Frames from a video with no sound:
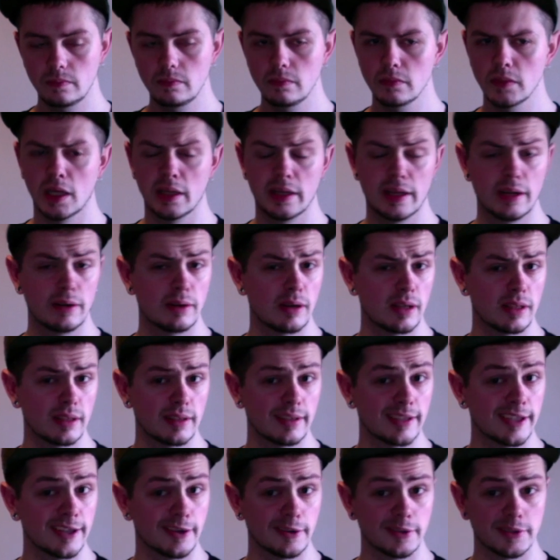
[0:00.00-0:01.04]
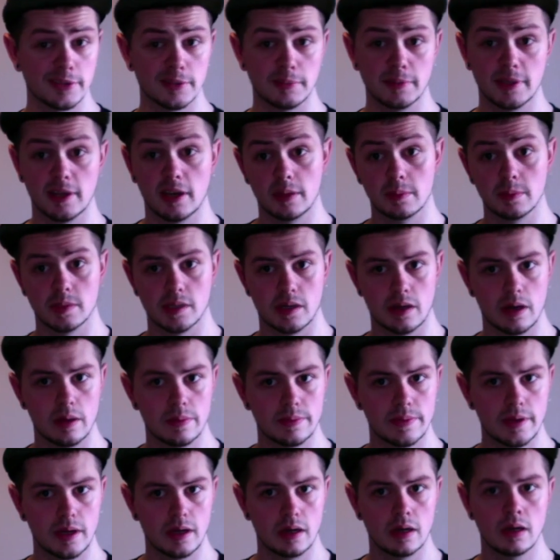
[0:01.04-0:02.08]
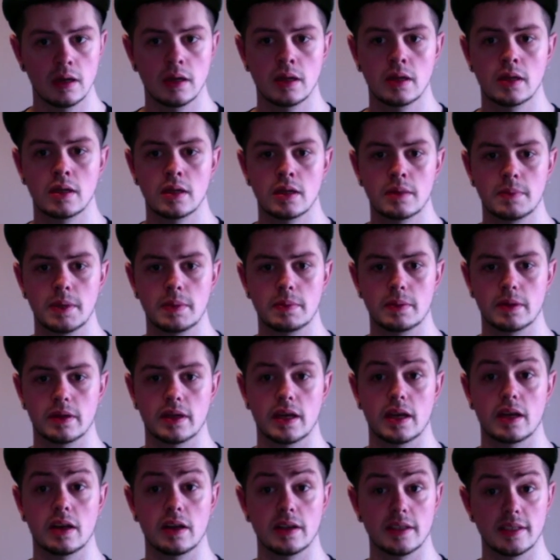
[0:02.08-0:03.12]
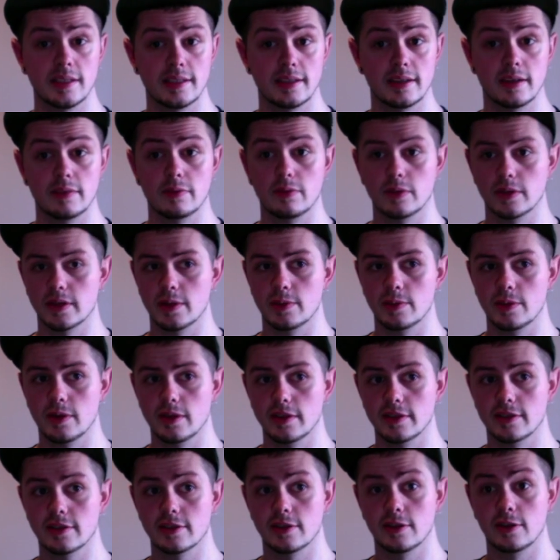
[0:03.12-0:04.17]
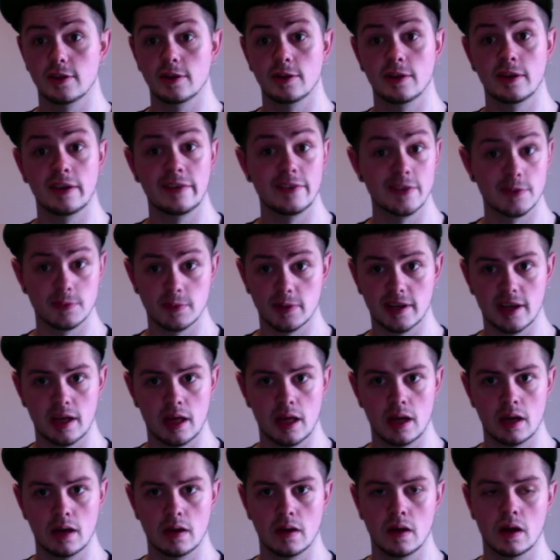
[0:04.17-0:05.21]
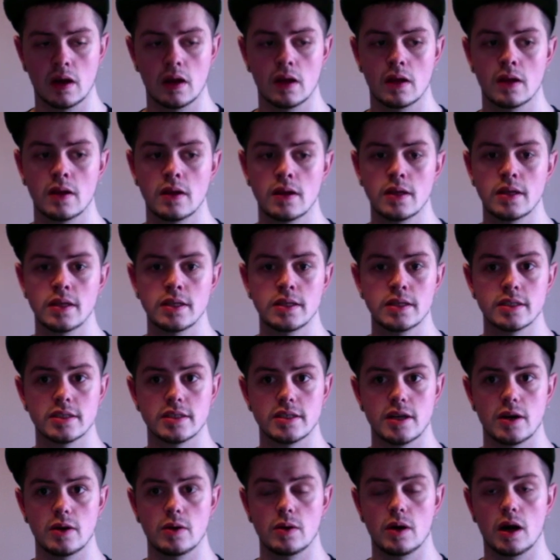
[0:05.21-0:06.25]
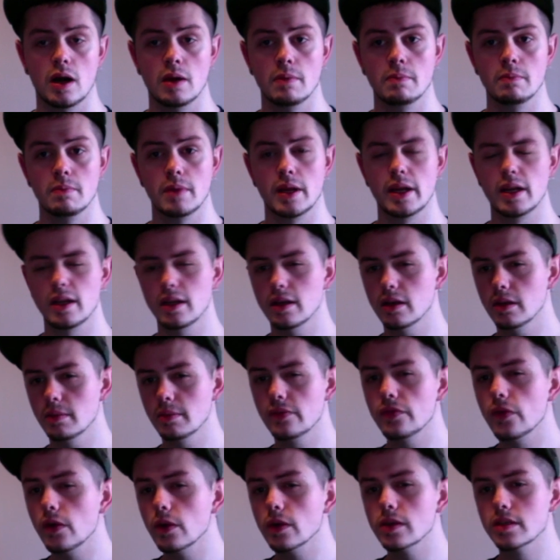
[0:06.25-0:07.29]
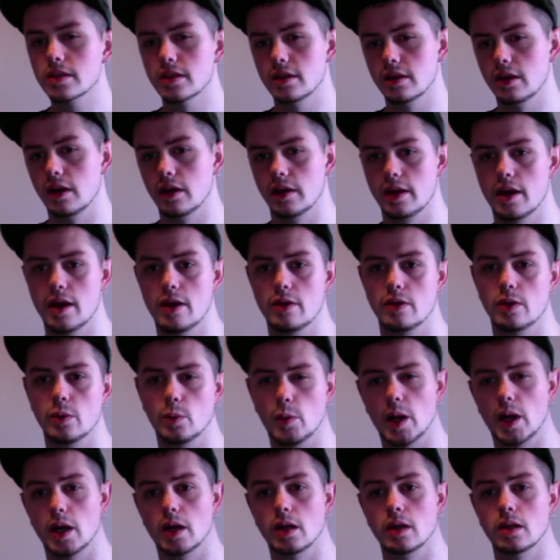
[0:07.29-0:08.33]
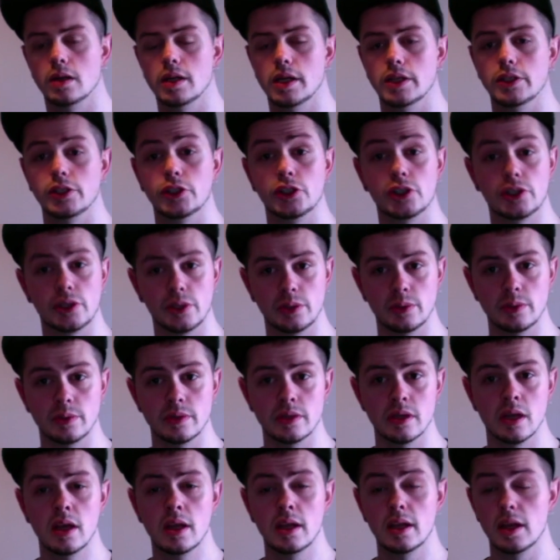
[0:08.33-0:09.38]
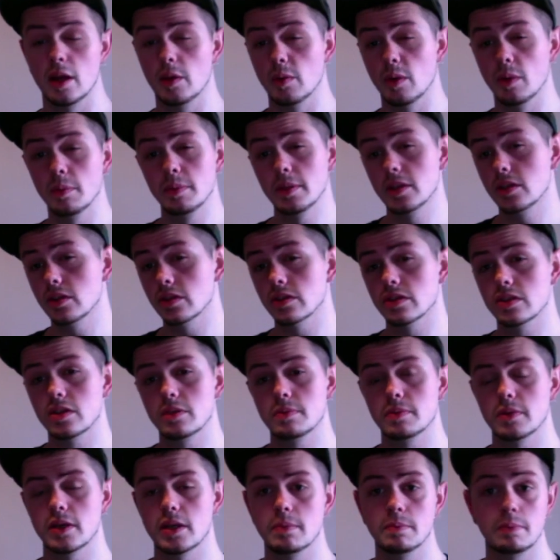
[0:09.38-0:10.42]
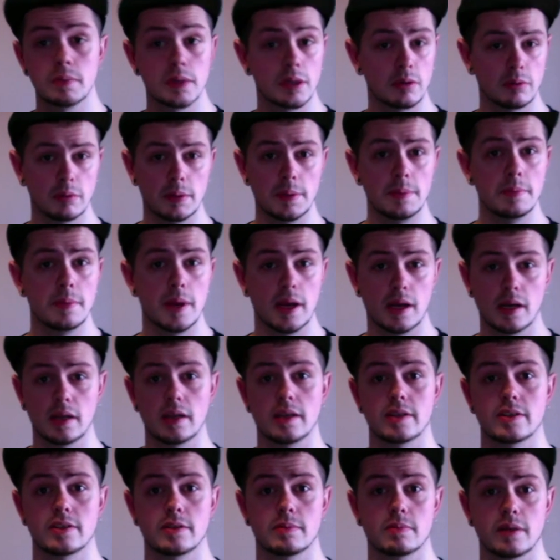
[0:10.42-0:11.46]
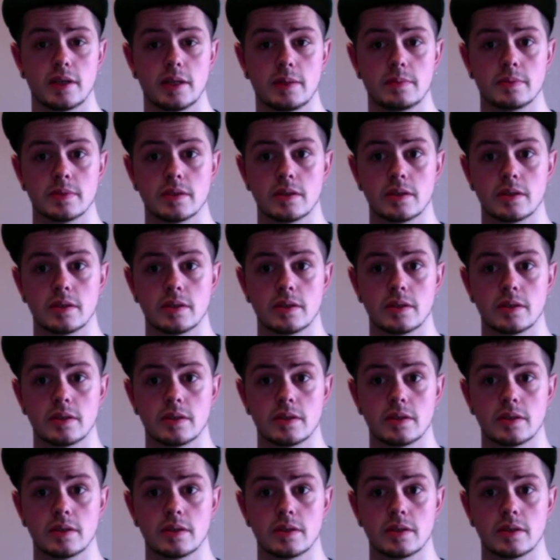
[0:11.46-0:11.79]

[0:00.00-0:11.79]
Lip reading: And now that some of the items are out there, people can get an idea of what they want or if it's worth getting or not. So I'm mainly going to be focusing on outerwear and shoes. It won't be just Supreme, but it will be mainly Supreme.